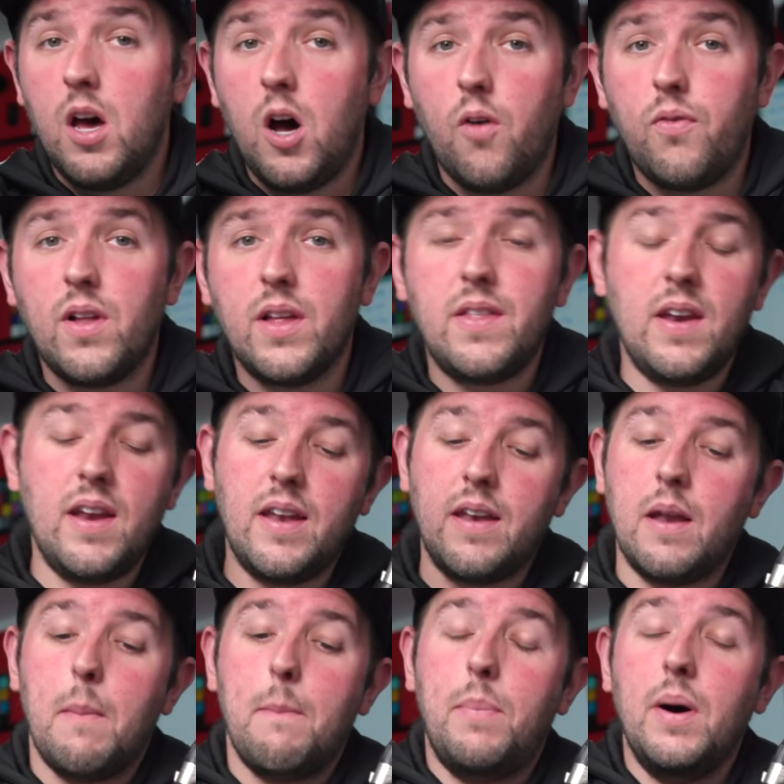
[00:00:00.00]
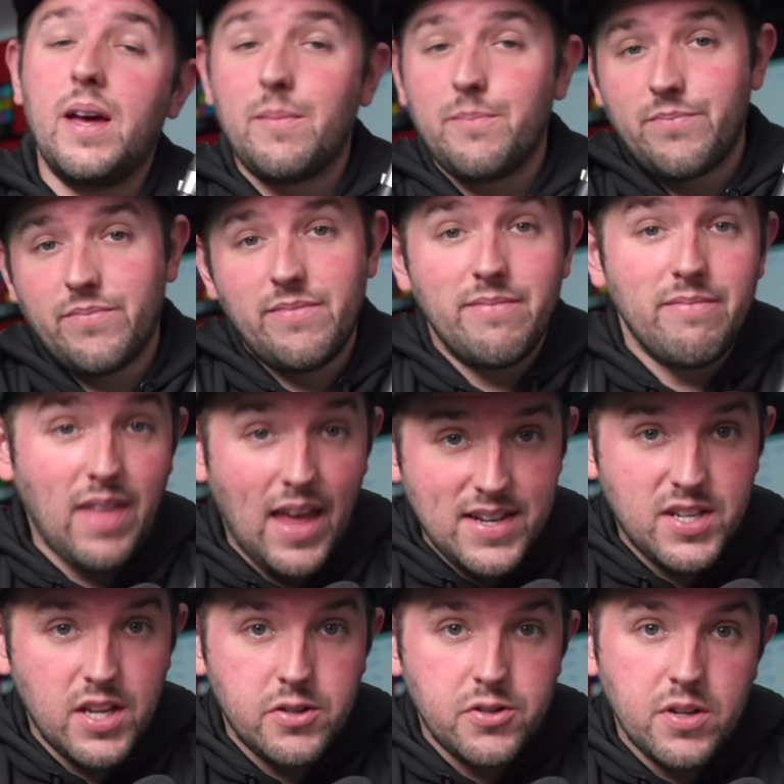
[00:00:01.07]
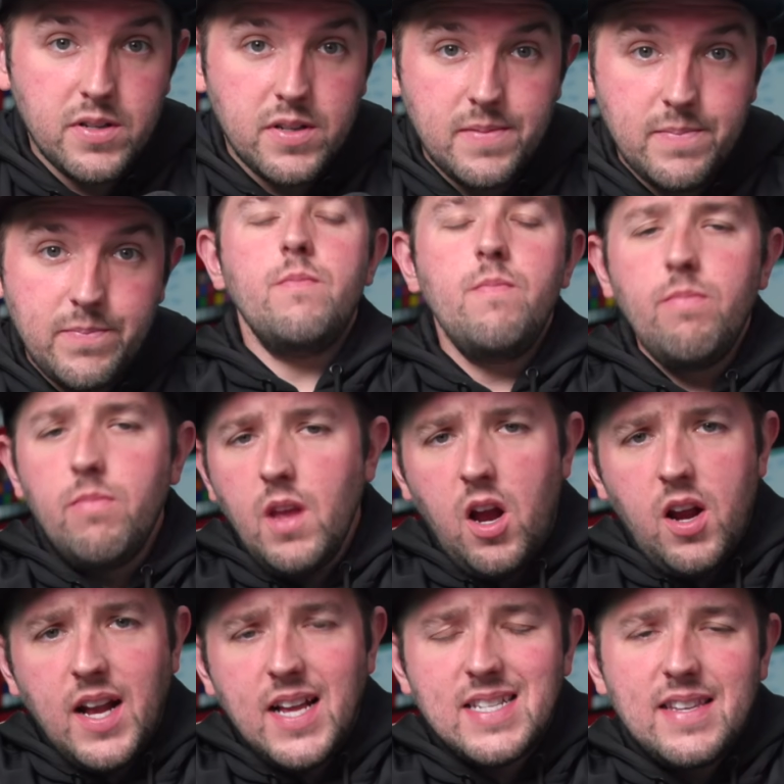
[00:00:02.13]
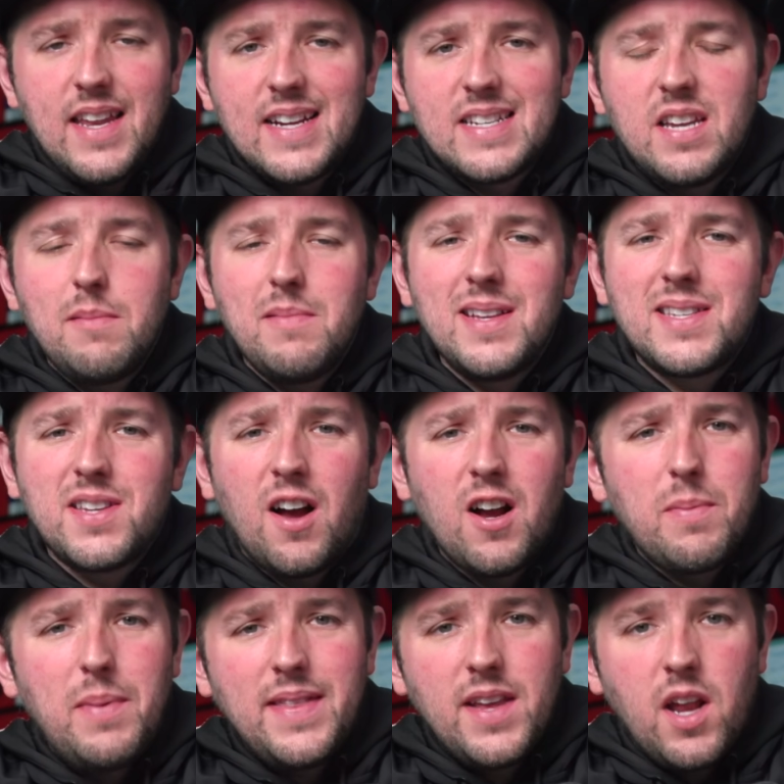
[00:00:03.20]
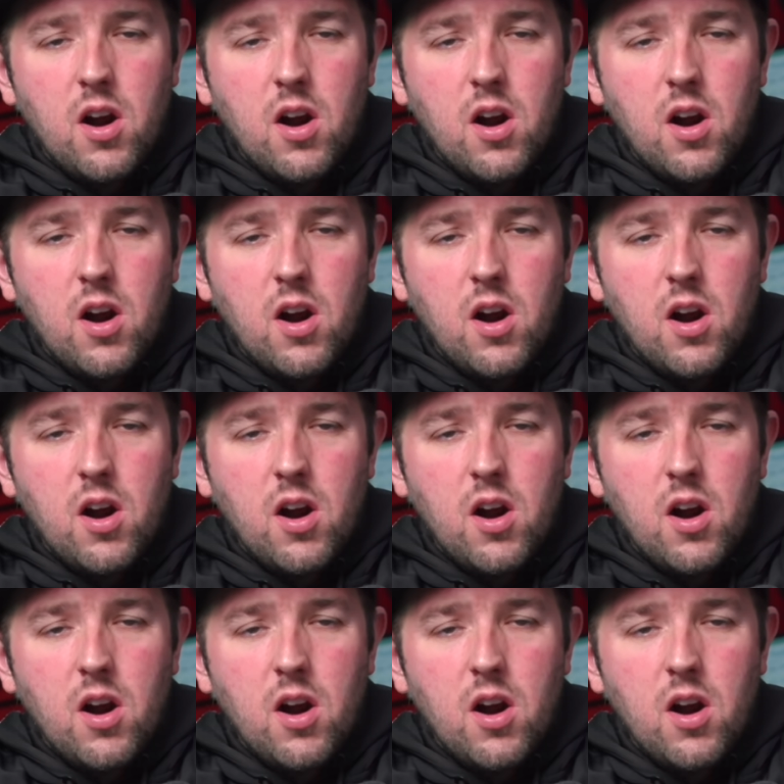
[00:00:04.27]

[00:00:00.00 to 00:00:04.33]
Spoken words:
Hopefully they didn't, but that's engines. All right, guys, next up, let's talk about the